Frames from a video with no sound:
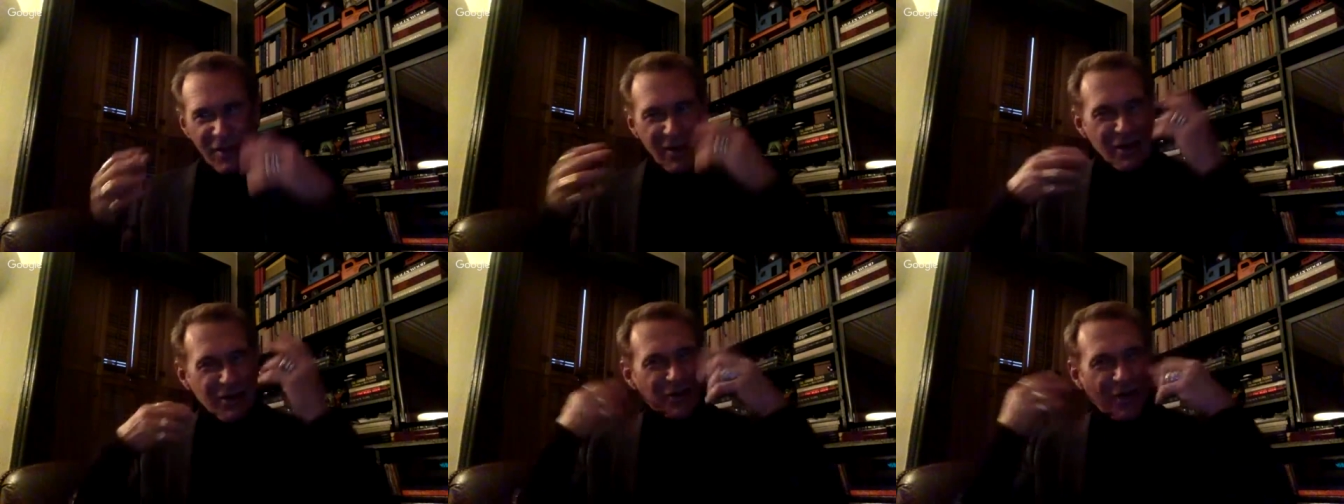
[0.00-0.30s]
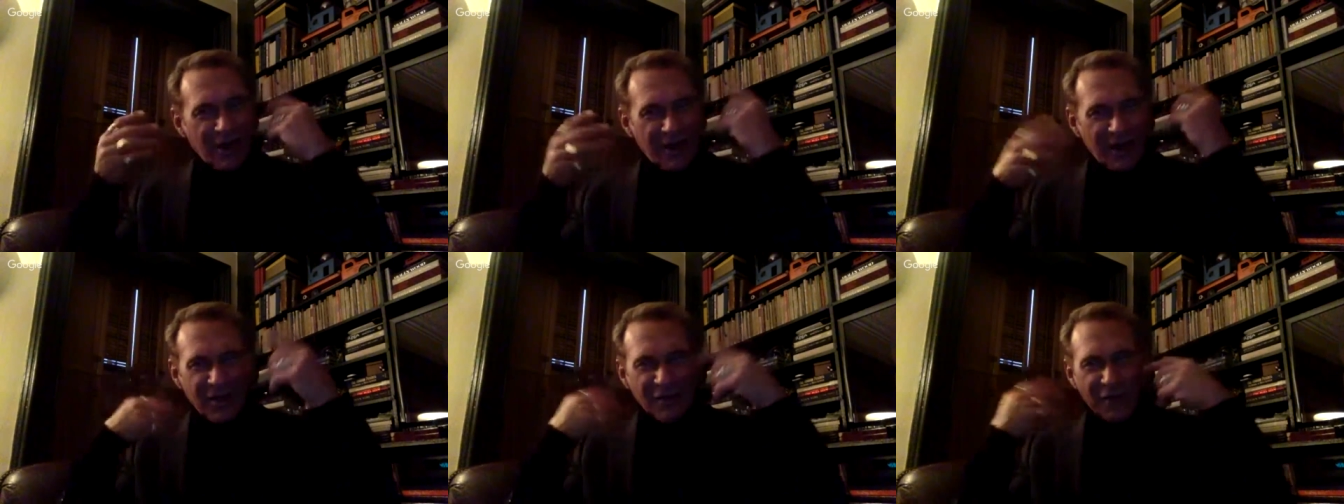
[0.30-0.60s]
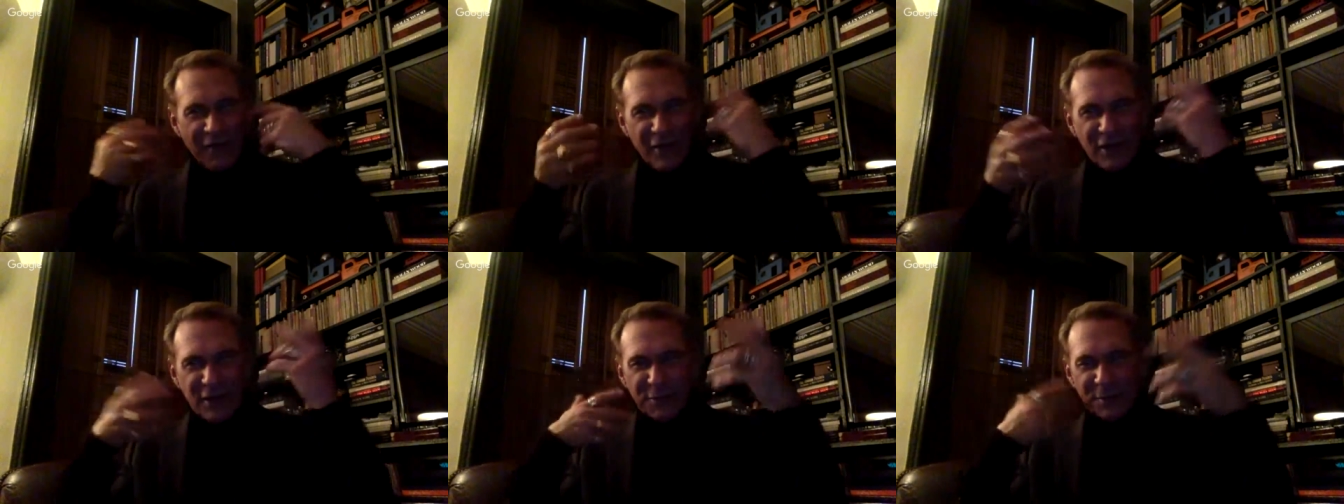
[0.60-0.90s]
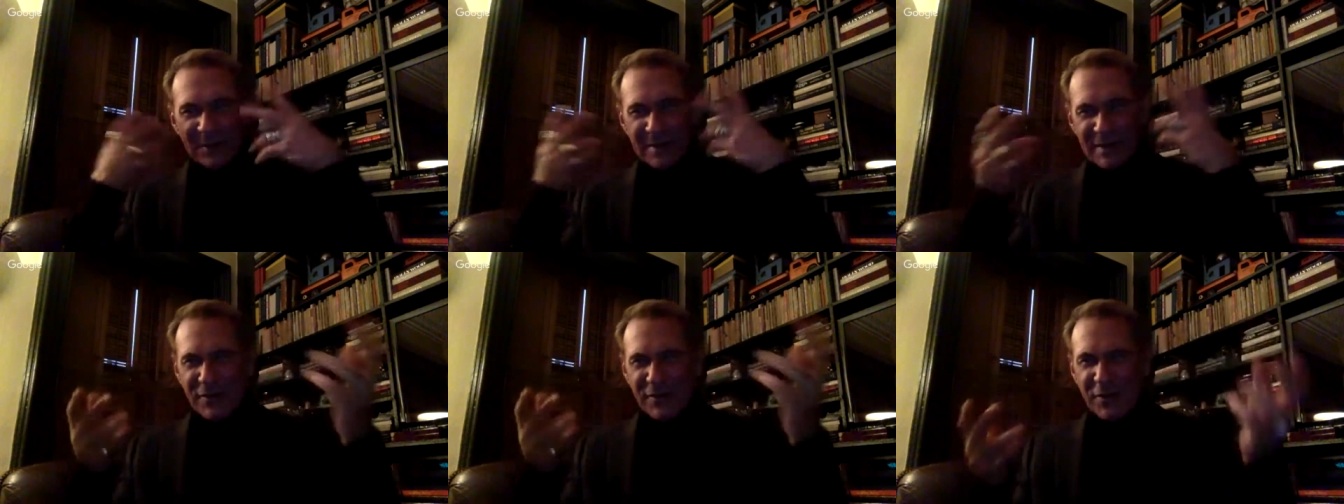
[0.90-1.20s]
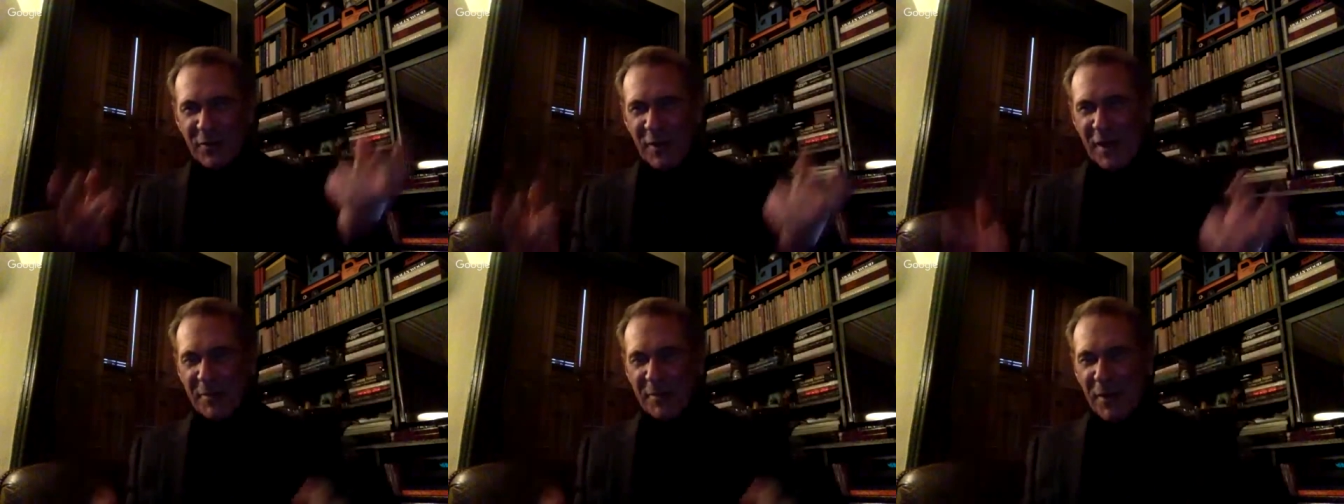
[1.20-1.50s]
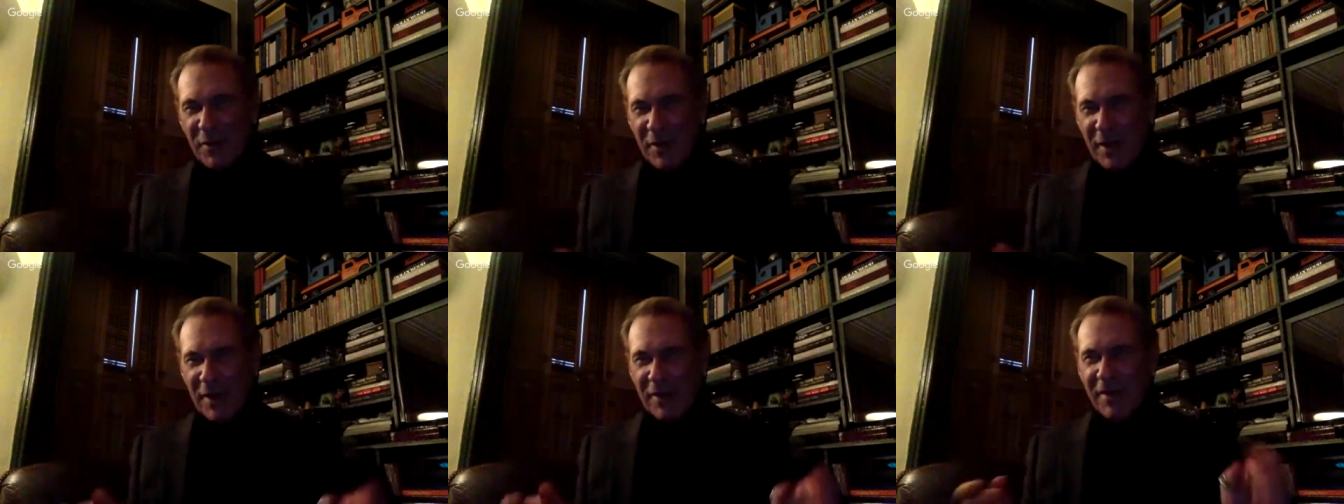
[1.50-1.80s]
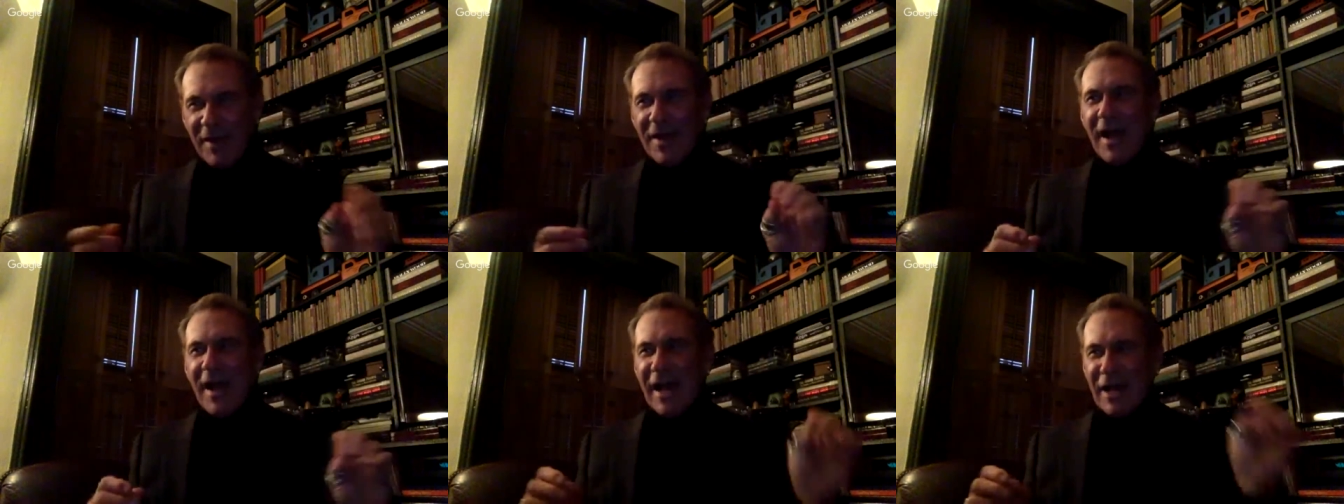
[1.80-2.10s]
Johnny had a very specific way about
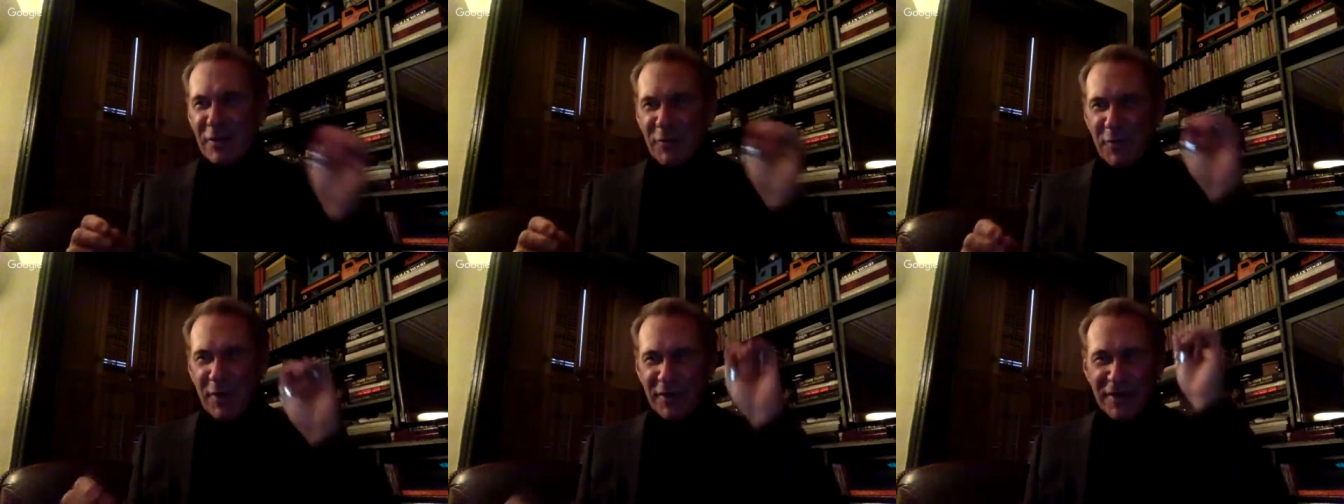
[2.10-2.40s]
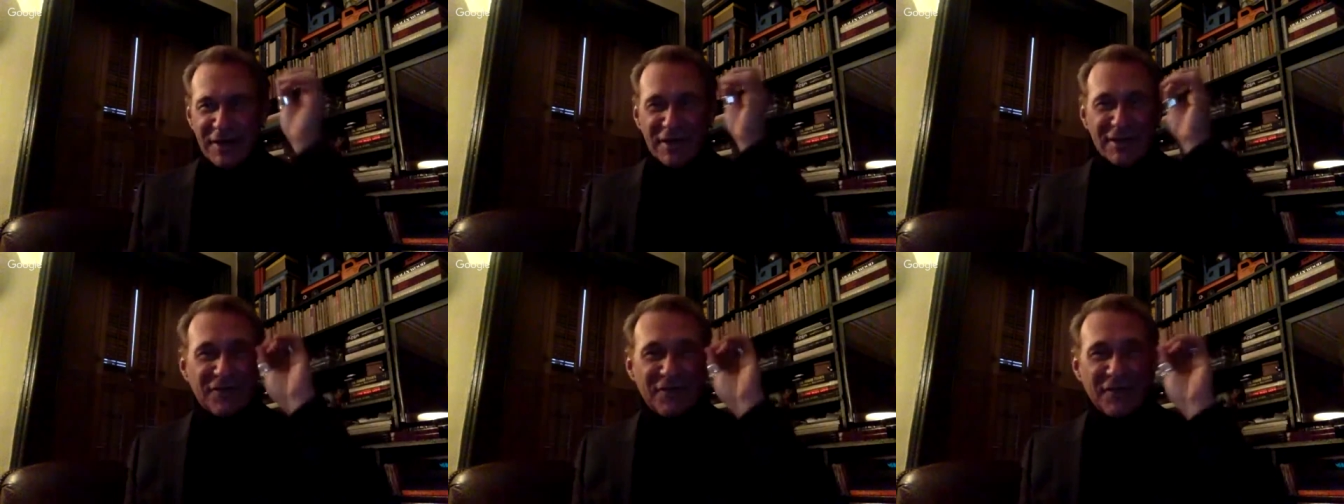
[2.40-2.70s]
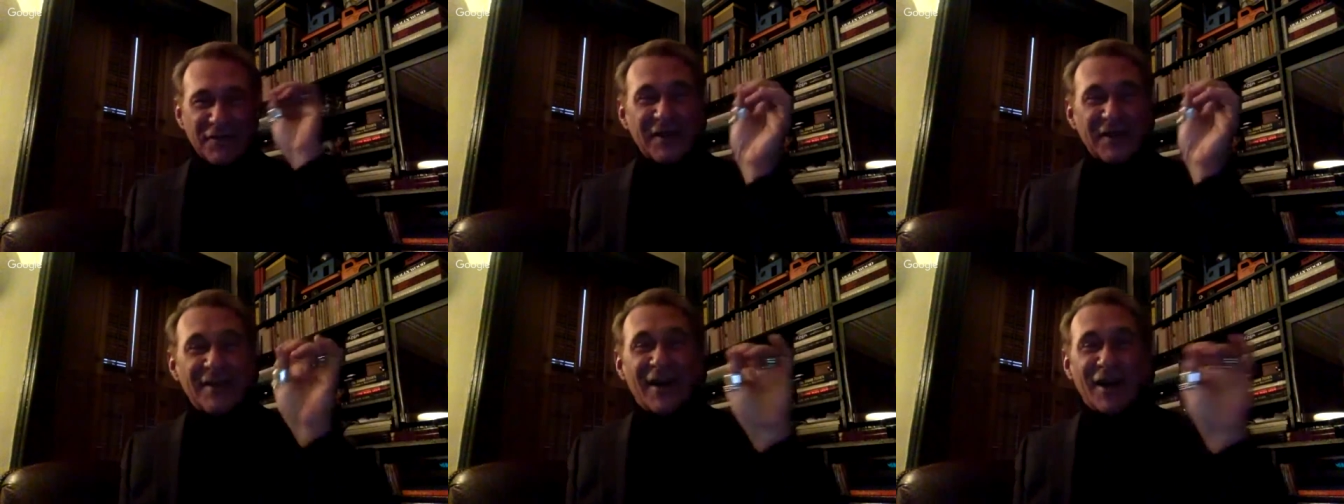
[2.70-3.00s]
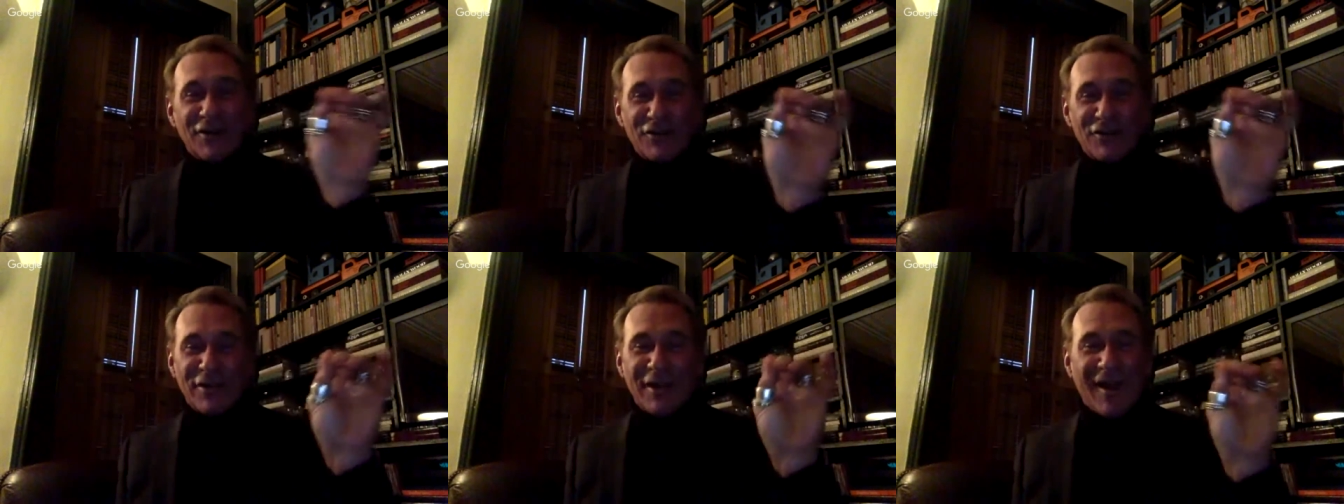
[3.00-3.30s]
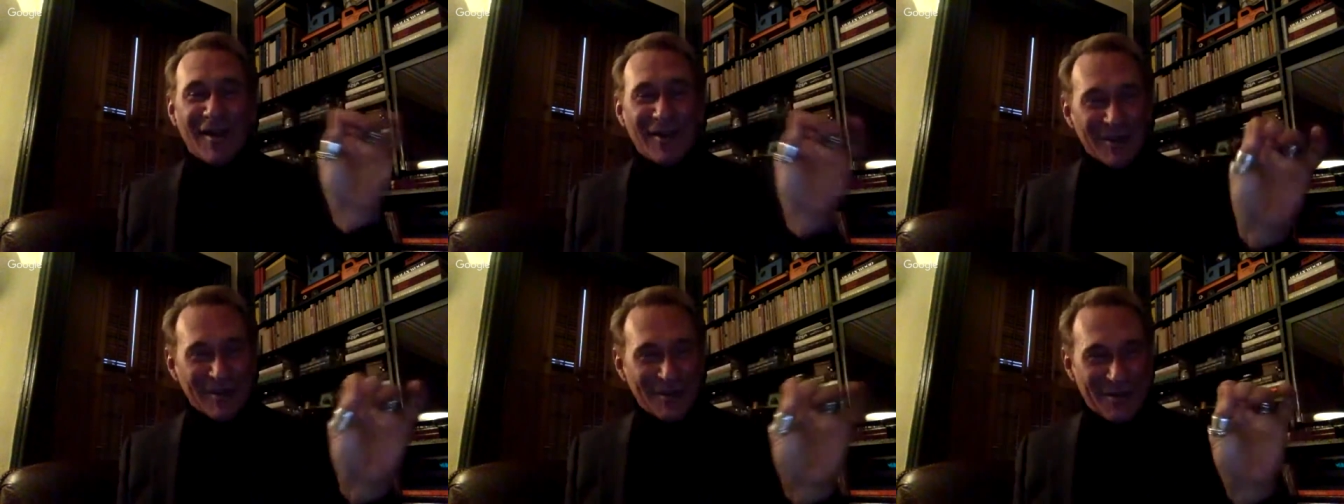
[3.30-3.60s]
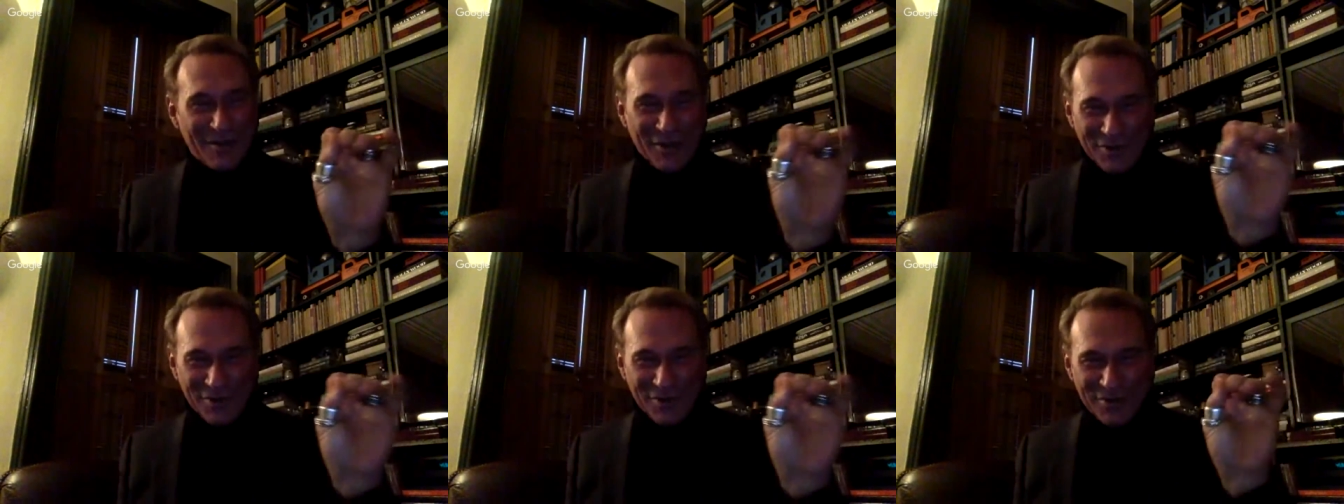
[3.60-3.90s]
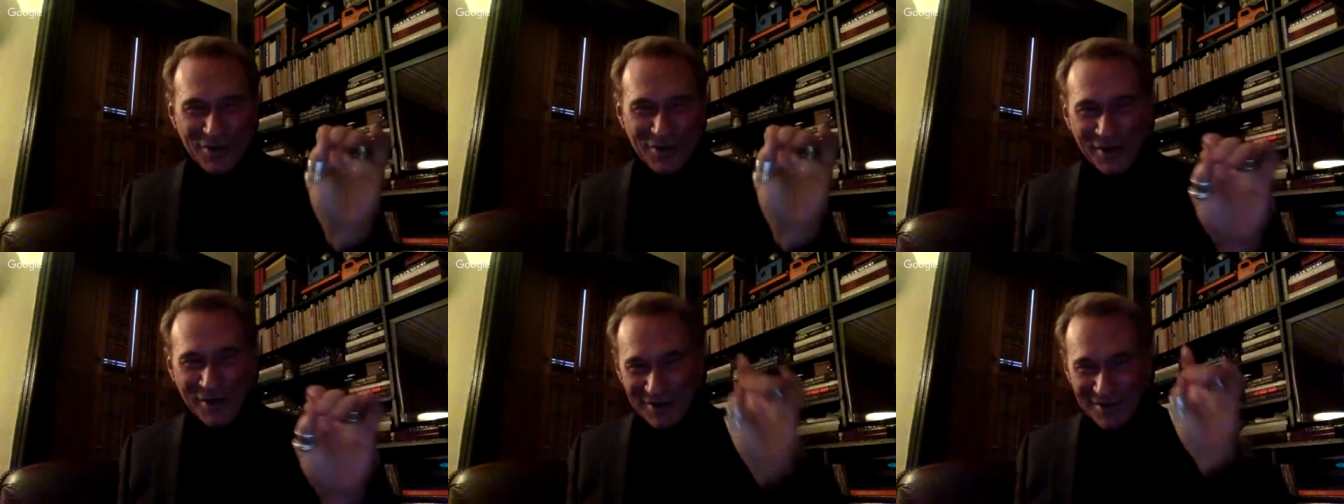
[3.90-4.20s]
how to wear these $1,500 silk
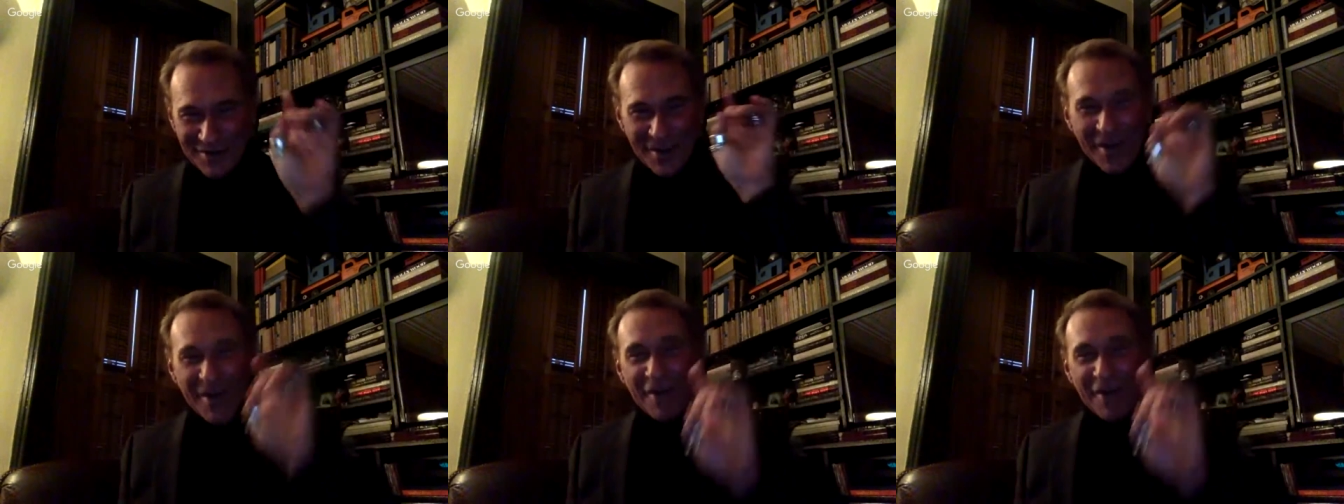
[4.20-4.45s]
shirts.